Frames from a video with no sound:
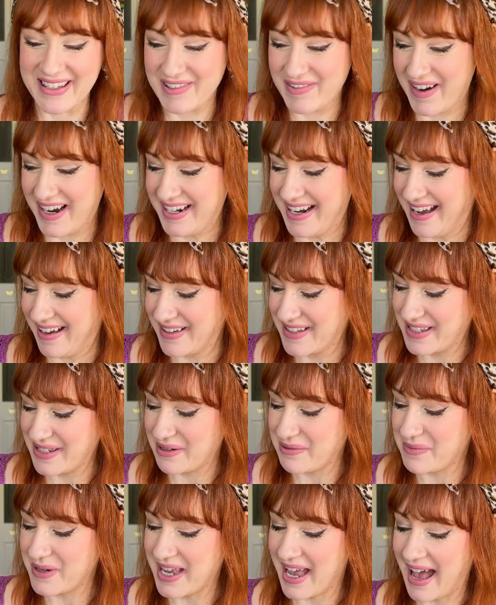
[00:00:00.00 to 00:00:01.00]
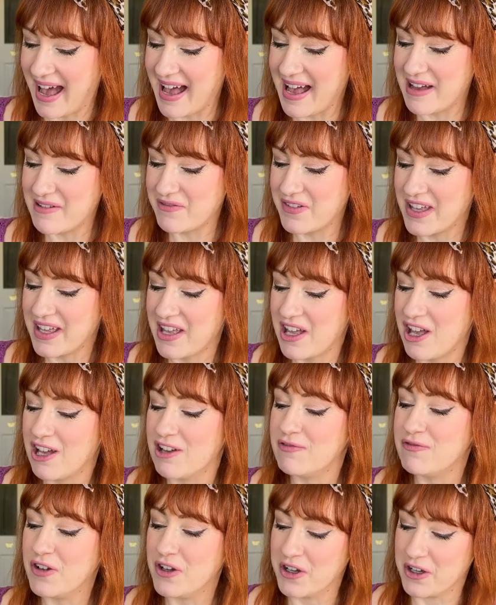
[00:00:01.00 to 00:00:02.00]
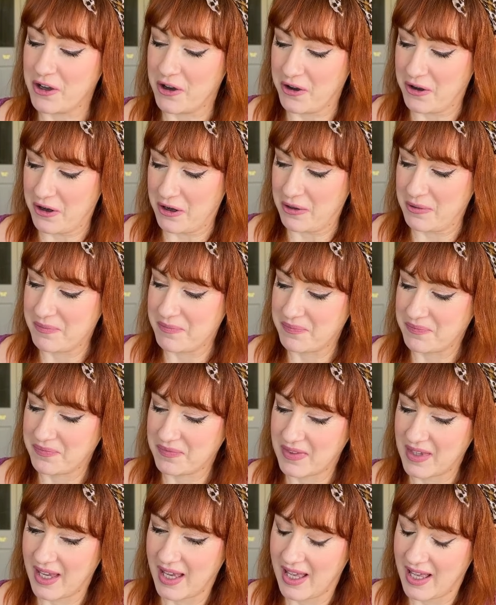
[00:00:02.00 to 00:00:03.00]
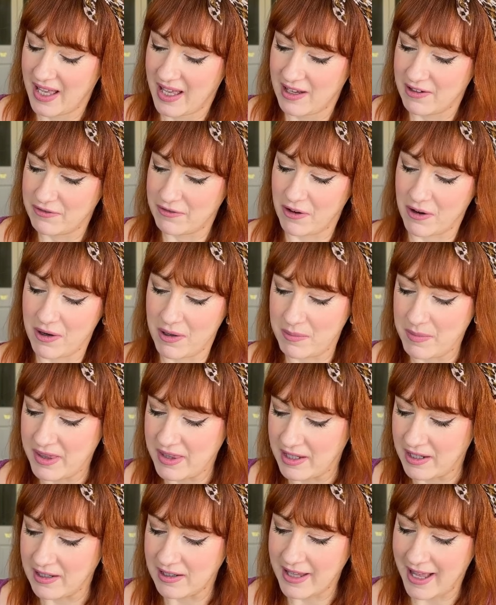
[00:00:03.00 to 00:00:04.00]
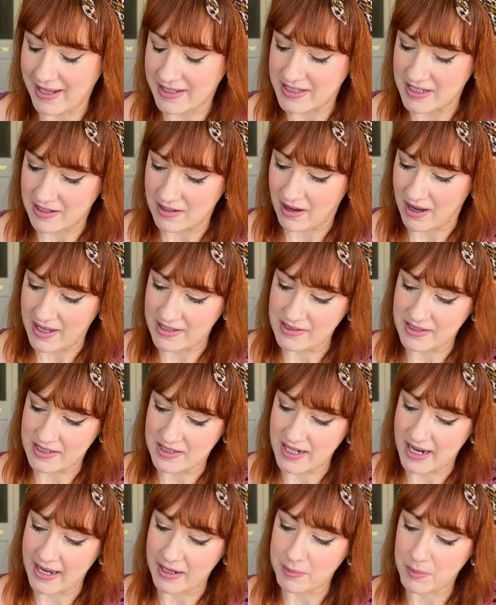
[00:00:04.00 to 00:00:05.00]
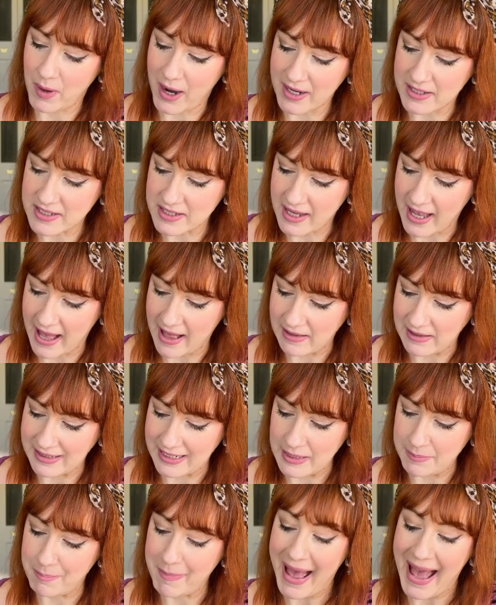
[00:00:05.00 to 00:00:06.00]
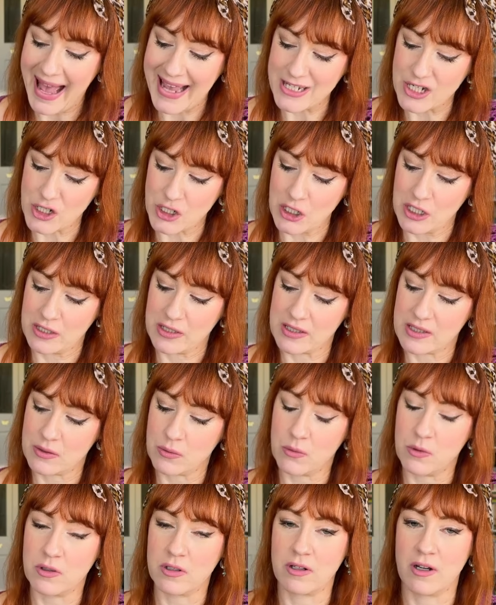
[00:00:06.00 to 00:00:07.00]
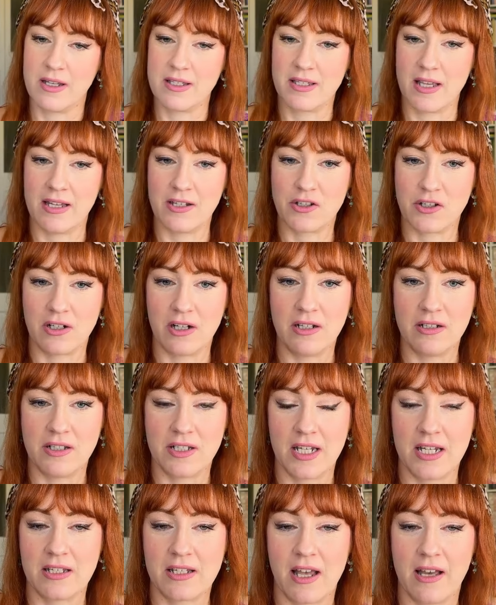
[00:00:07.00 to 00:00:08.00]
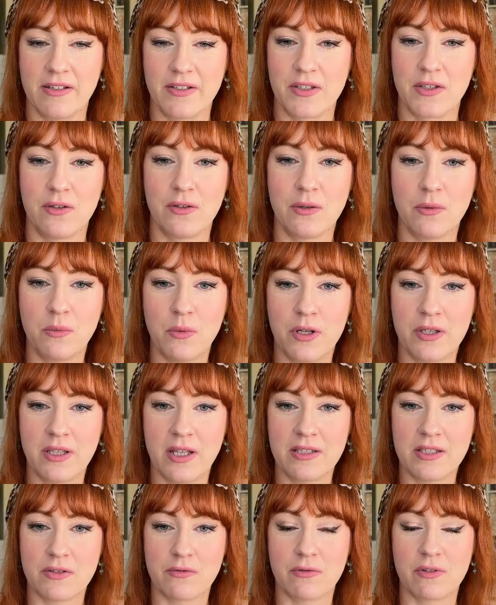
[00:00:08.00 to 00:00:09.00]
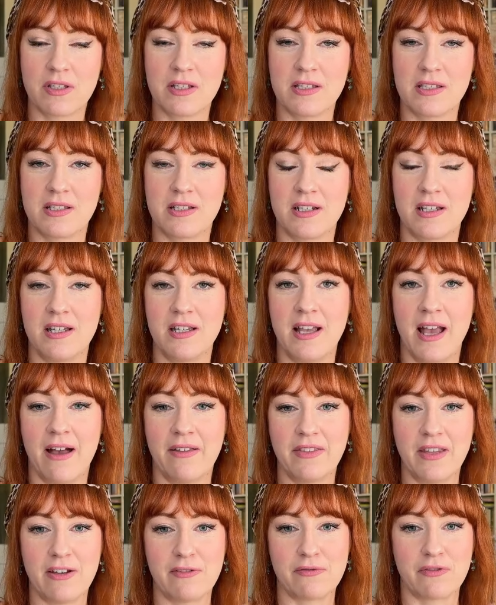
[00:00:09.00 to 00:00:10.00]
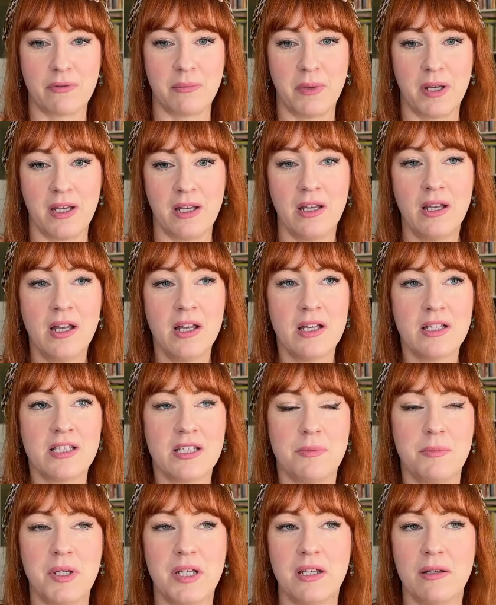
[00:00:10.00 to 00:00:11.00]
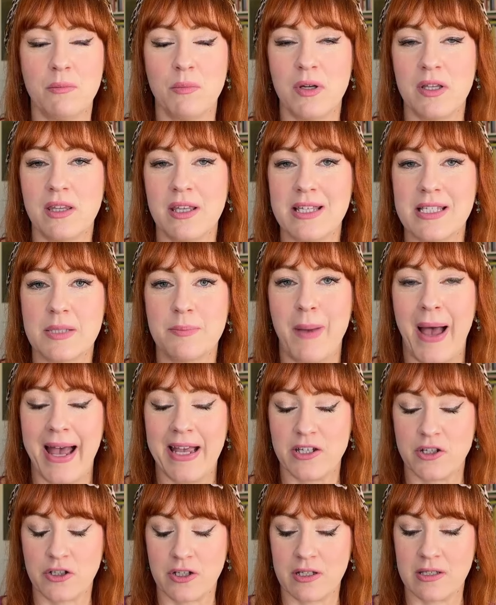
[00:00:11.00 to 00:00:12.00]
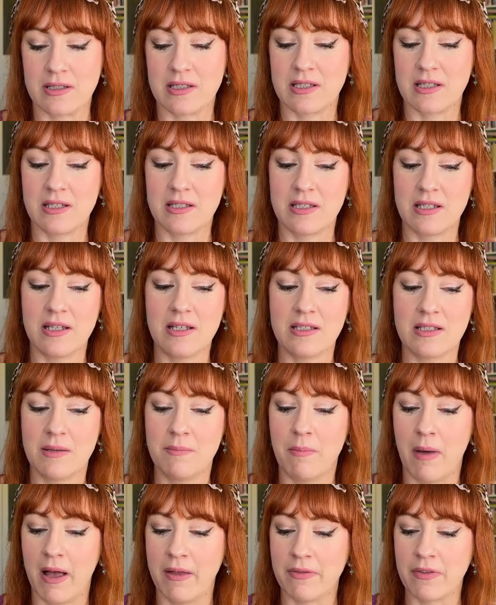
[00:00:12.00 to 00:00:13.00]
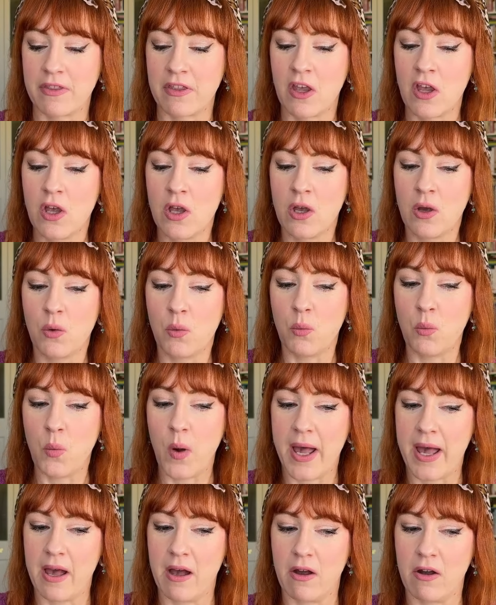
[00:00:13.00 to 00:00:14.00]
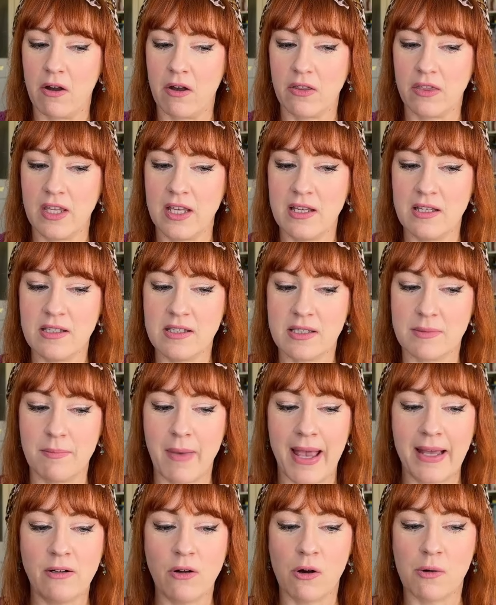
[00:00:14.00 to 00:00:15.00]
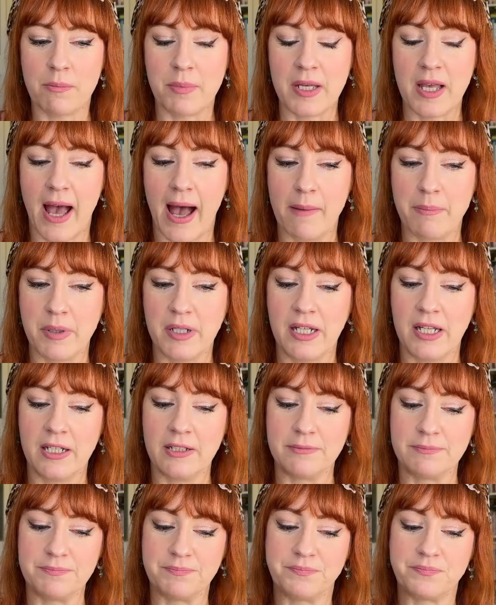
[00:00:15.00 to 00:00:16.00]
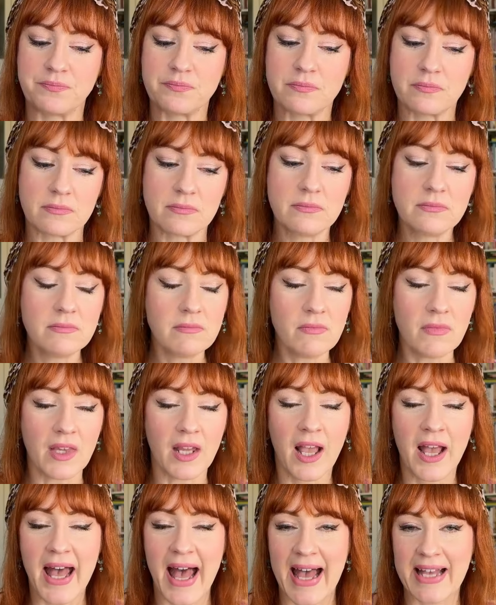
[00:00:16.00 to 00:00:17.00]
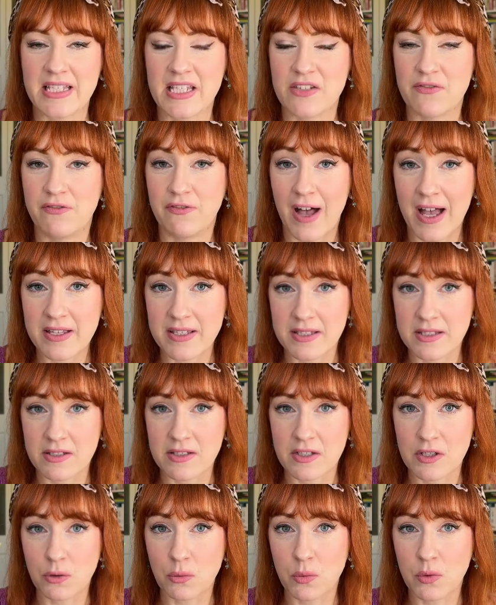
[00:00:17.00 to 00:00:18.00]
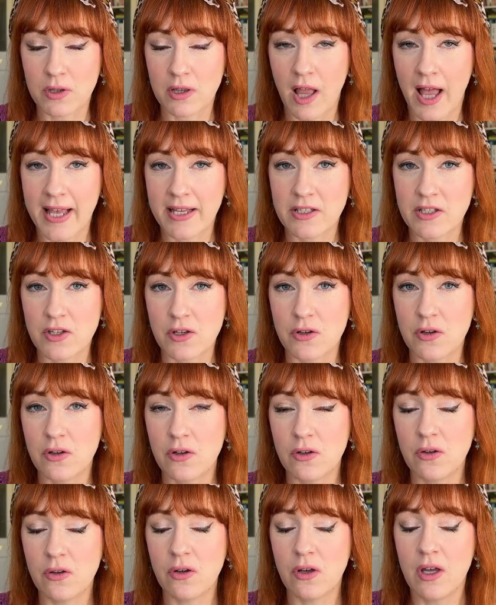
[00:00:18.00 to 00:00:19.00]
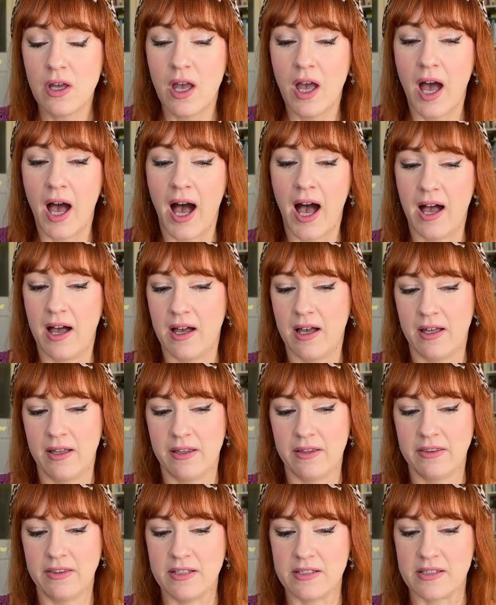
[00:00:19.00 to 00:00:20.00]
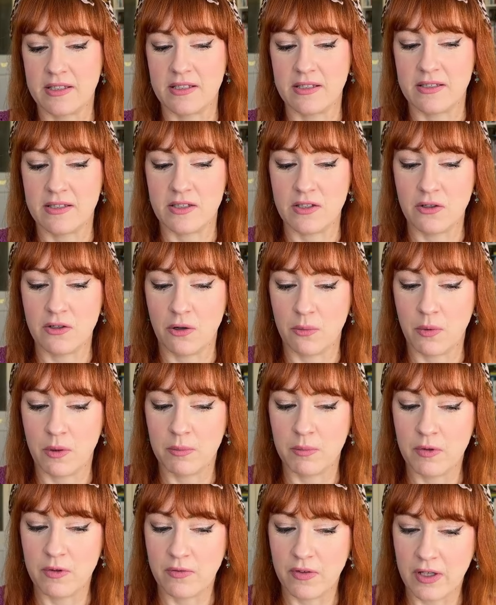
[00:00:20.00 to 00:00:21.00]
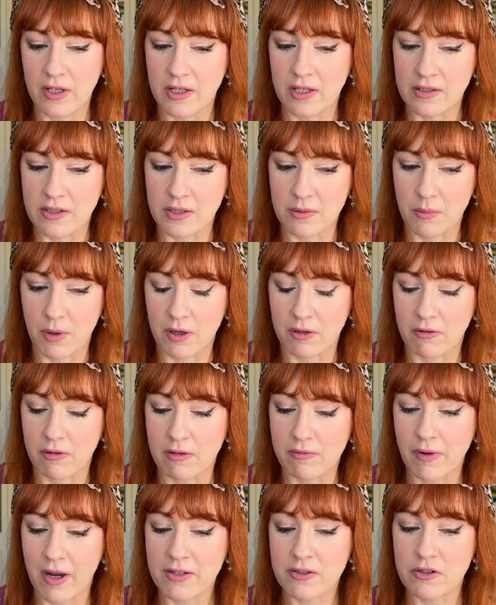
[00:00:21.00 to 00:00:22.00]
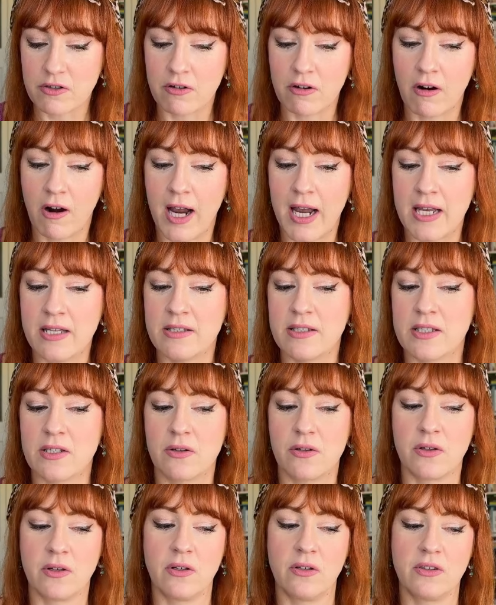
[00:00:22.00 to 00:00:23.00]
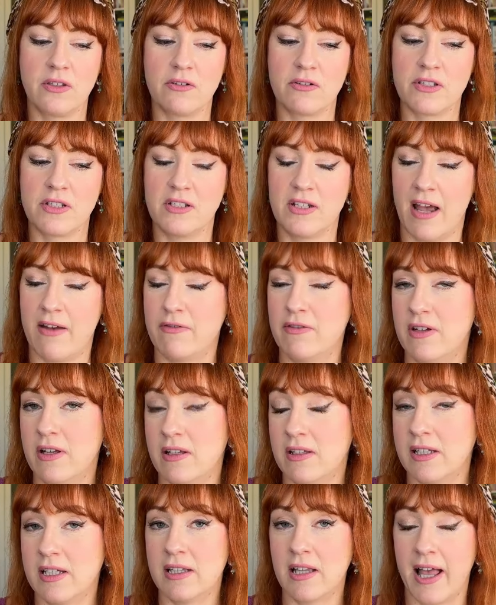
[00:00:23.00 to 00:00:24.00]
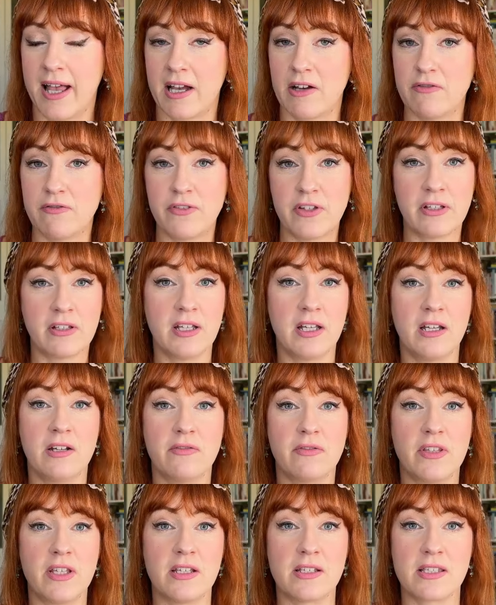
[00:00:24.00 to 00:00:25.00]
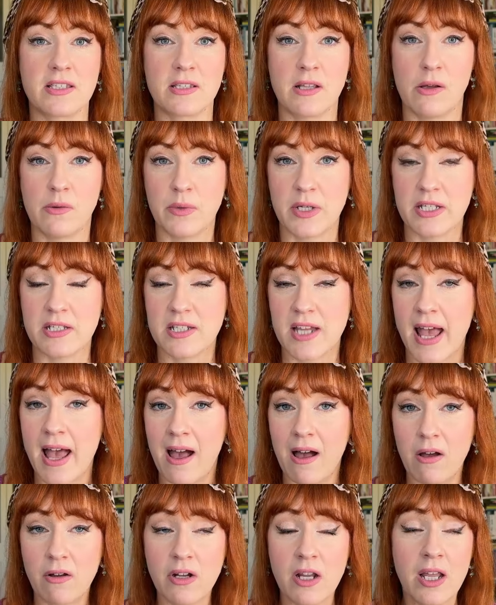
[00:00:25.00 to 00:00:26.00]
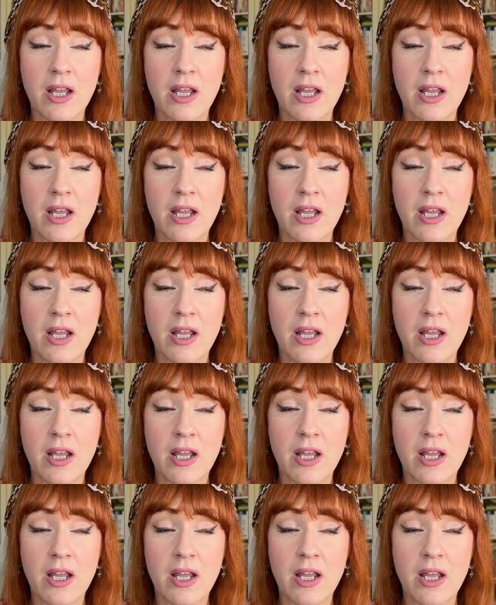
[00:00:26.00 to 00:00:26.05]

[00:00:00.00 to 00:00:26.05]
right now. So we have Virgo from the Galactic Guides deck, practicality, patience, organization, and details. So the word that's really sticking out there for me to begin with is patience. This is a month where things may not be happening as fast as you would like to. This is, we're moving into Mercury retrograde, so there's definitely like a feeling of things slowing down,